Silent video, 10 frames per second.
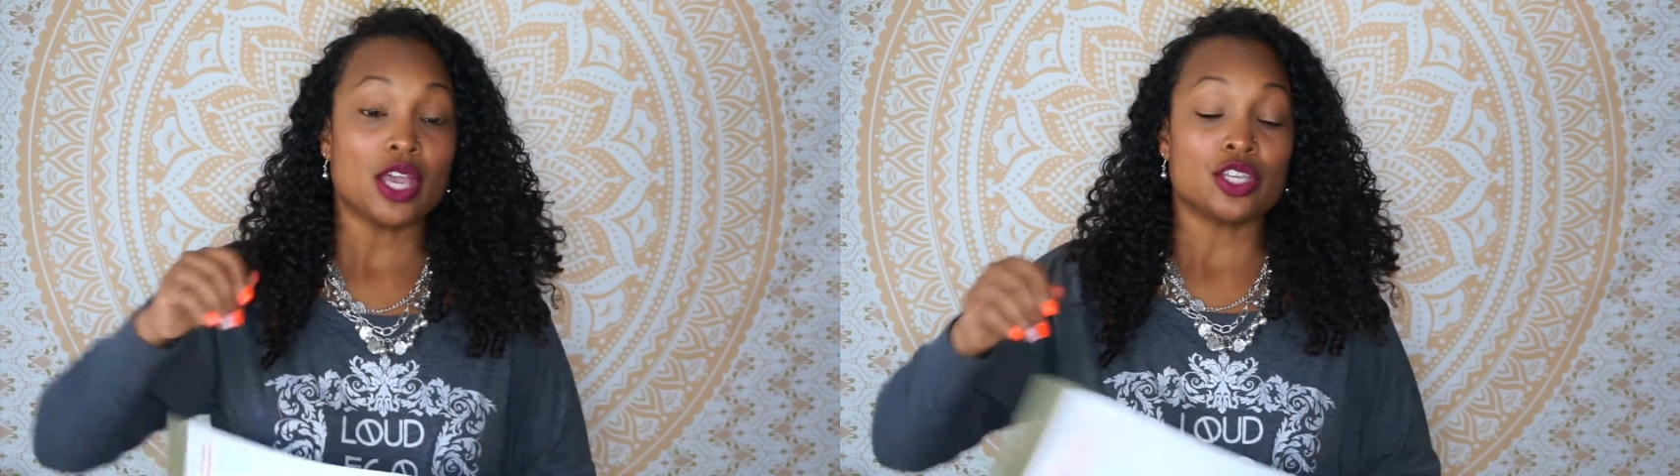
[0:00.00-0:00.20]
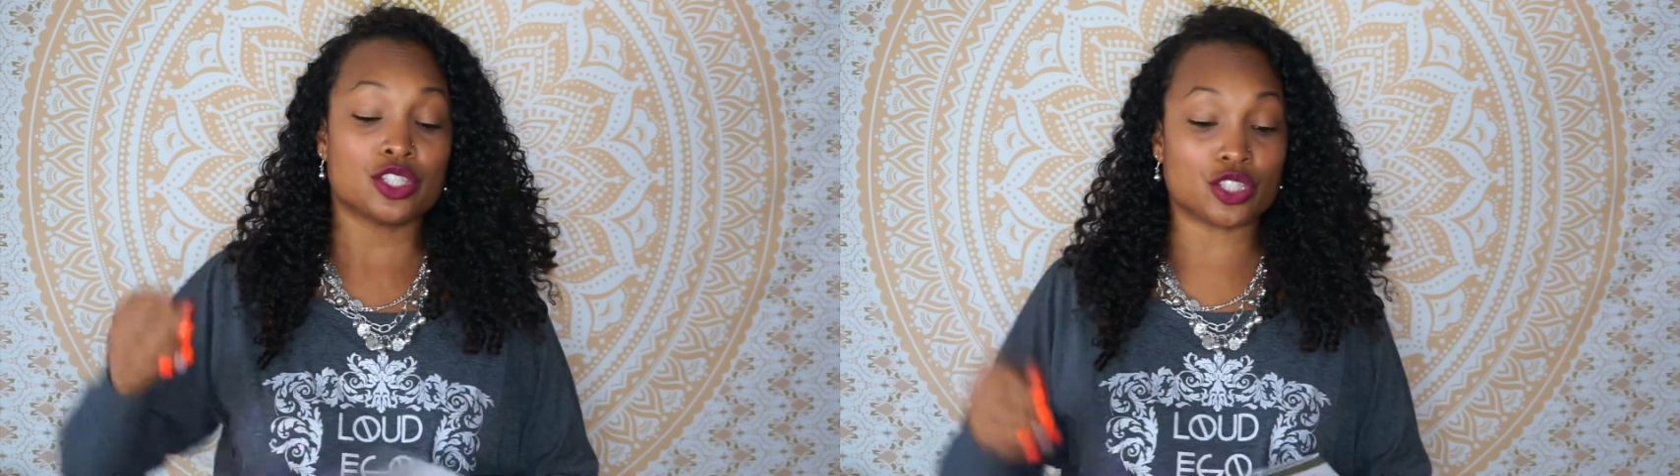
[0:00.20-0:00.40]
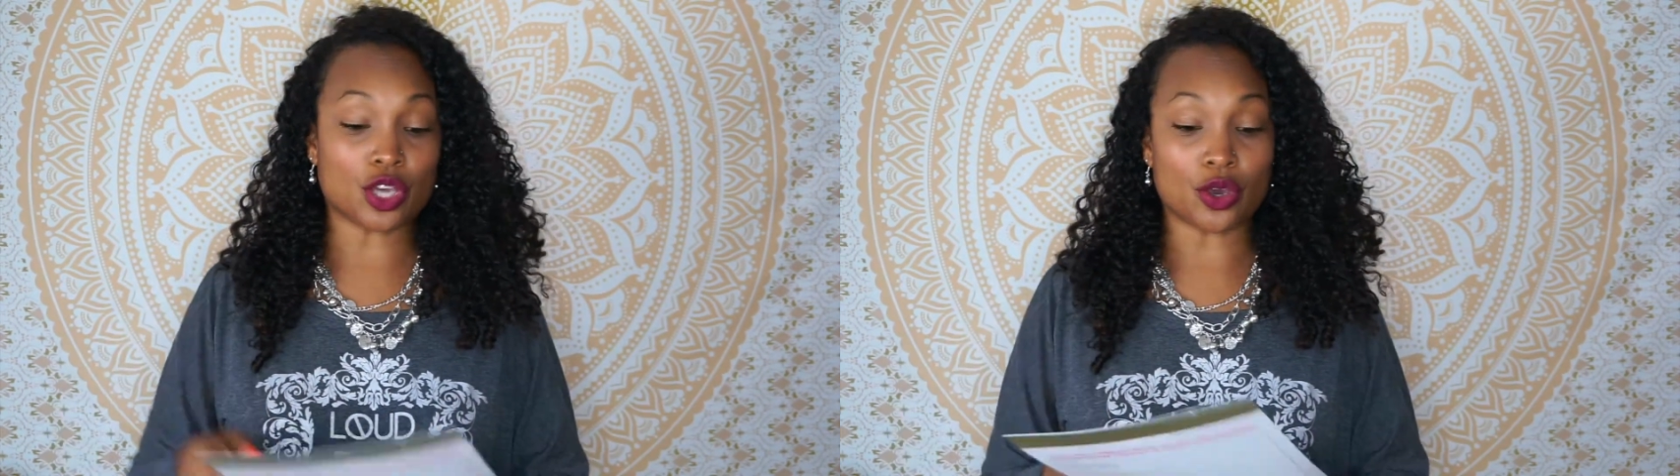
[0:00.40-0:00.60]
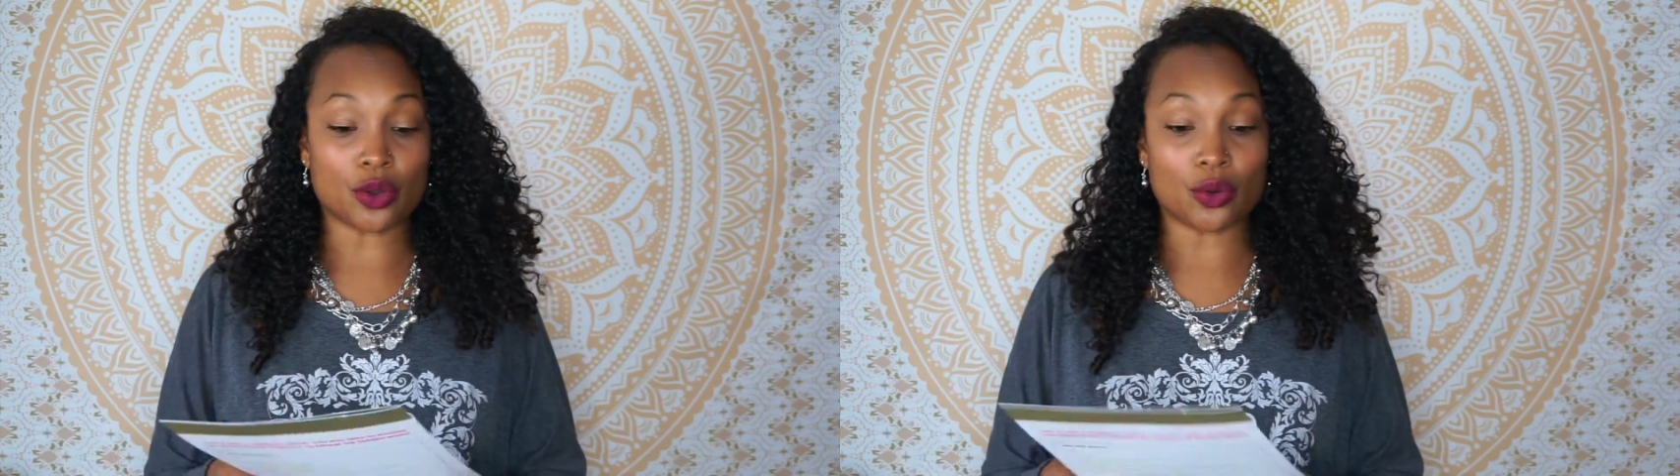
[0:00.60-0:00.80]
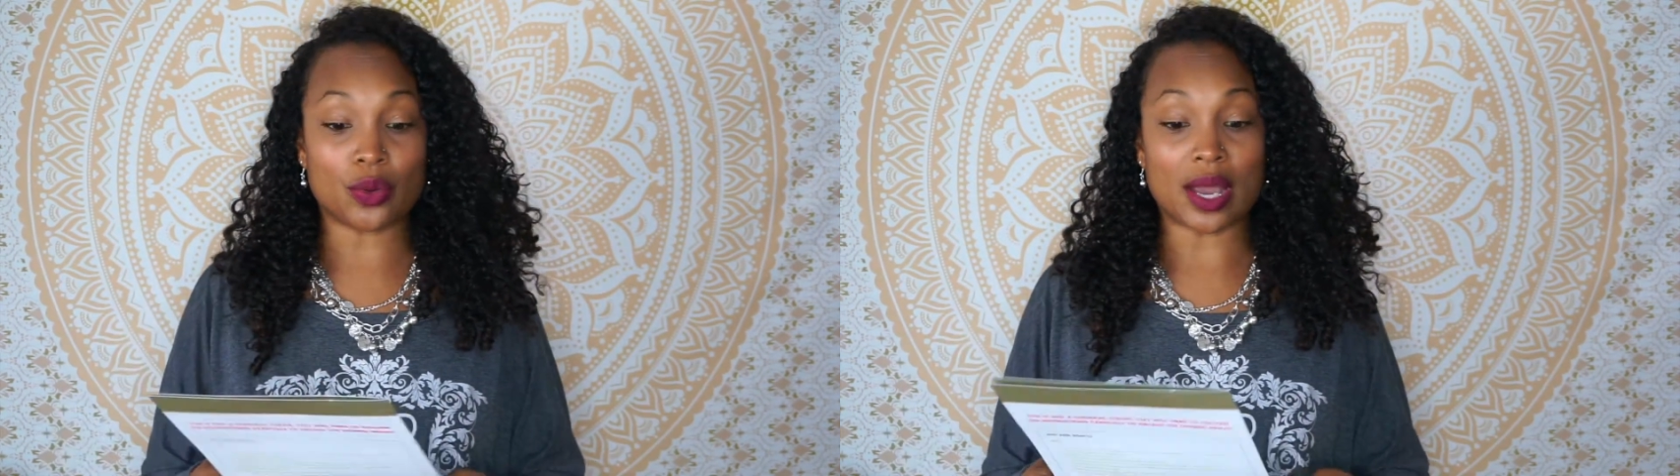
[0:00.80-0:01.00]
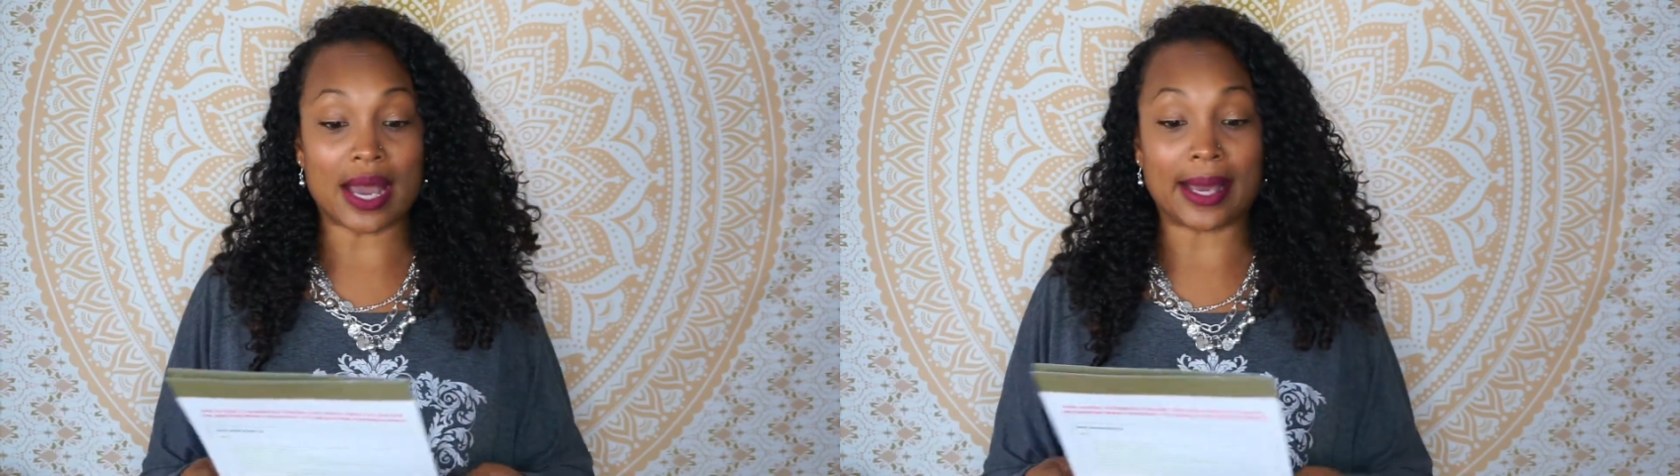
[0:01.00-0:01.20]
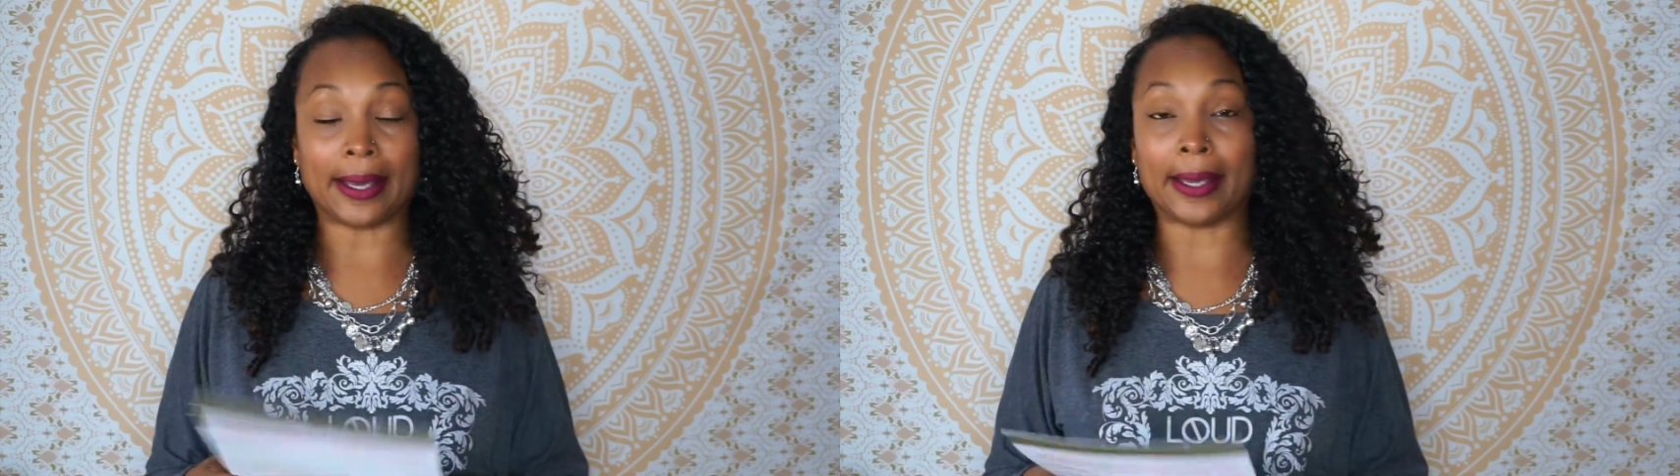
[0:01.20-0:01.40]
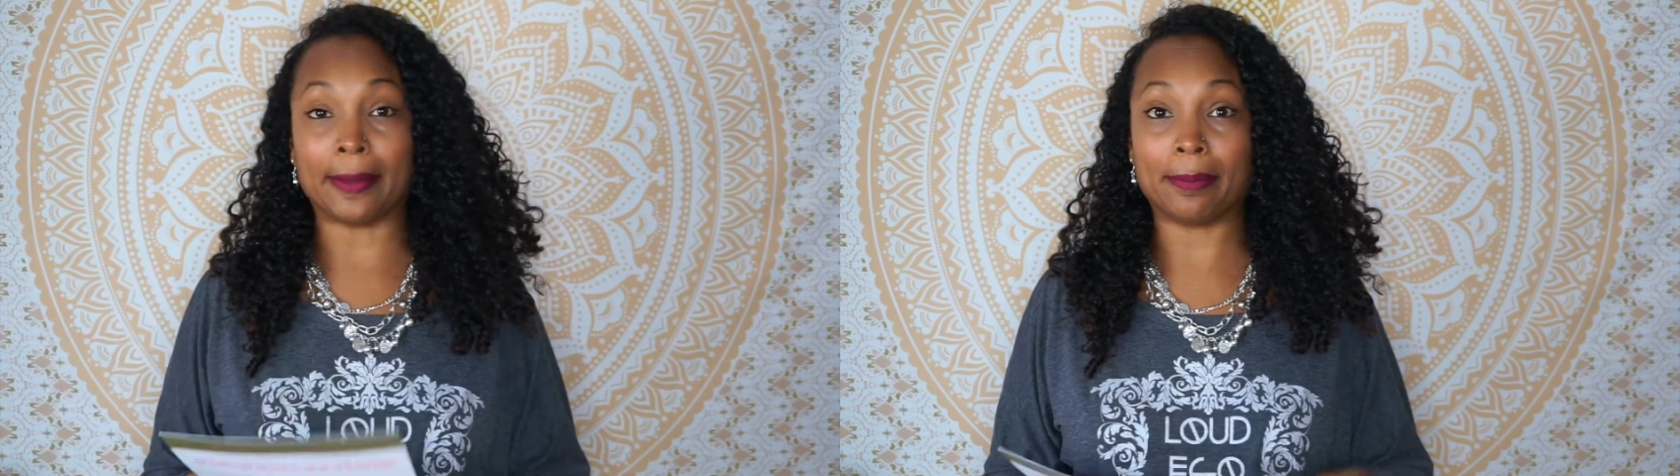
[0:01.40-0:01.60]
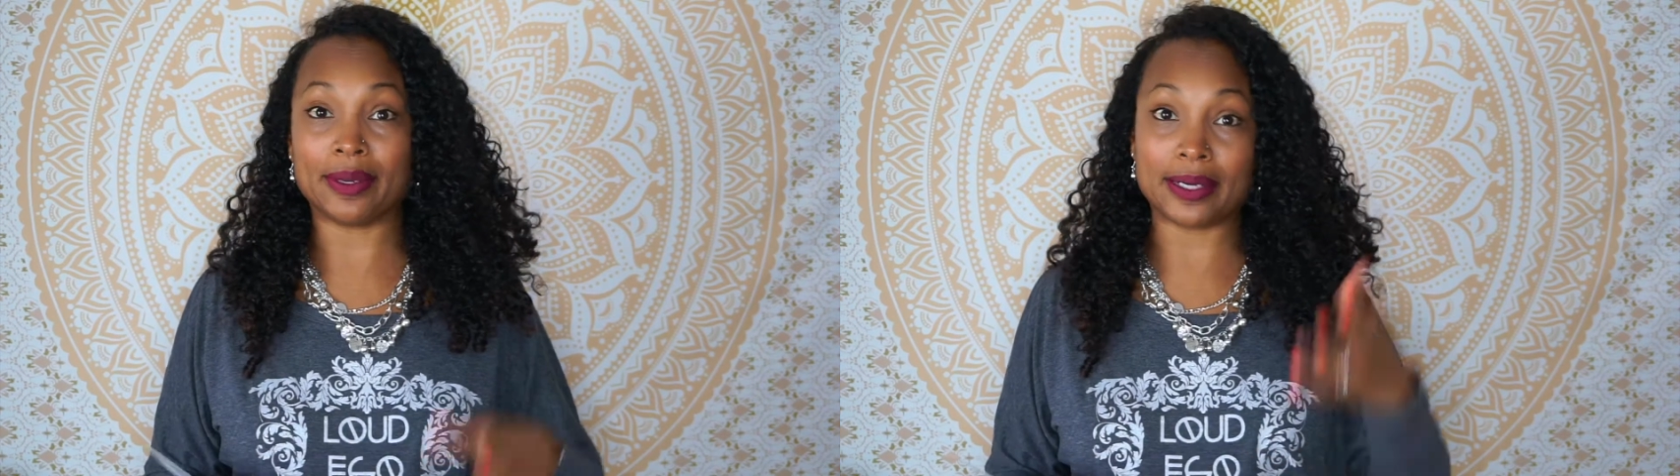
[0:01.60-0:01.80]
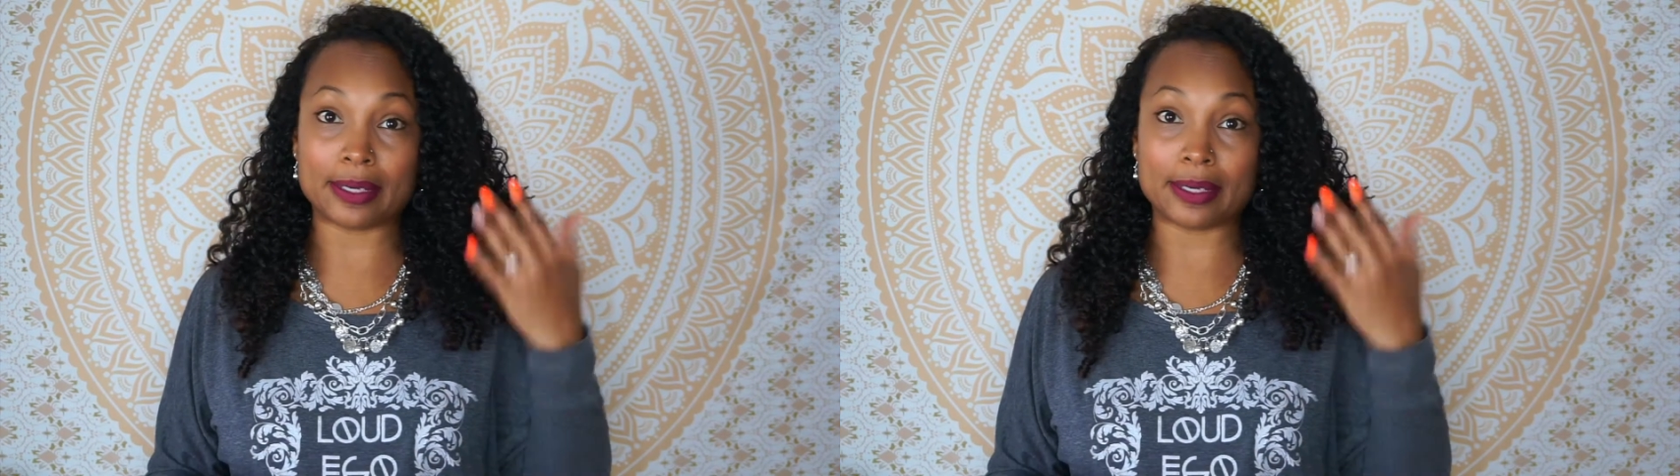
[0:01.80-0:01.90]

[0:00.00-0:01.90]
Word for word: So I put it